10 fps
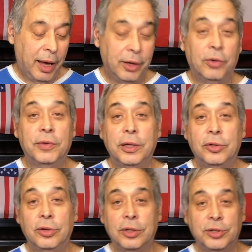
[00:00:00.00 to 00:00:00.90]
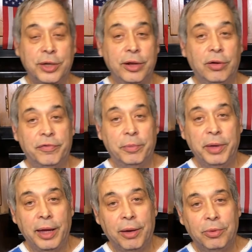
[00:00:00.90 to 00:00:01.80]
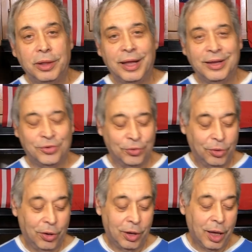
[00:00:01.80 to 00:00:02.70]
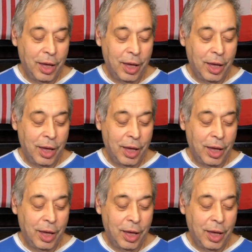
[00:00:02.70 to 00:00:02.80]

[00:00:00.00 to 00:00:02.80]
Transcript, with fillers: I know if they took the skin off of me, I wouldn't last too long.